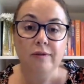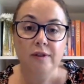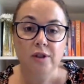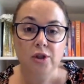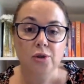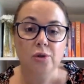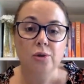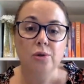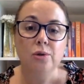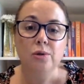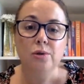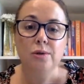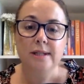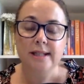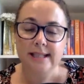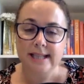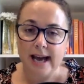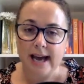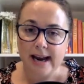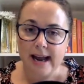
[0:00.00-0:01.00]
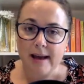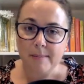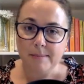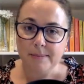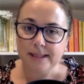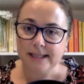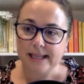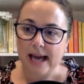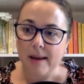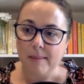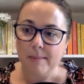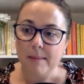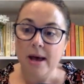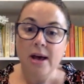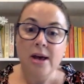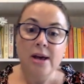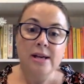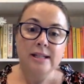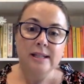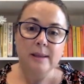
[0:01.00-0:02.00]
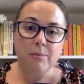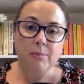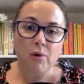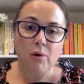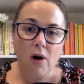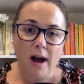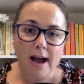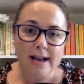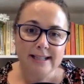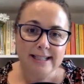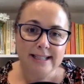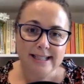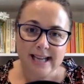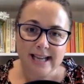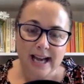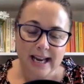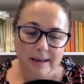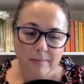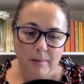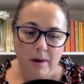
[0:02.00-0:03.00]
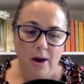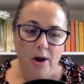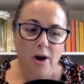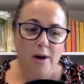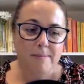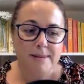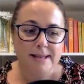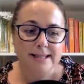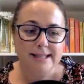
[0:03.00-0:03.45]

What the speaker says: for 2 startups. So prior to starting my own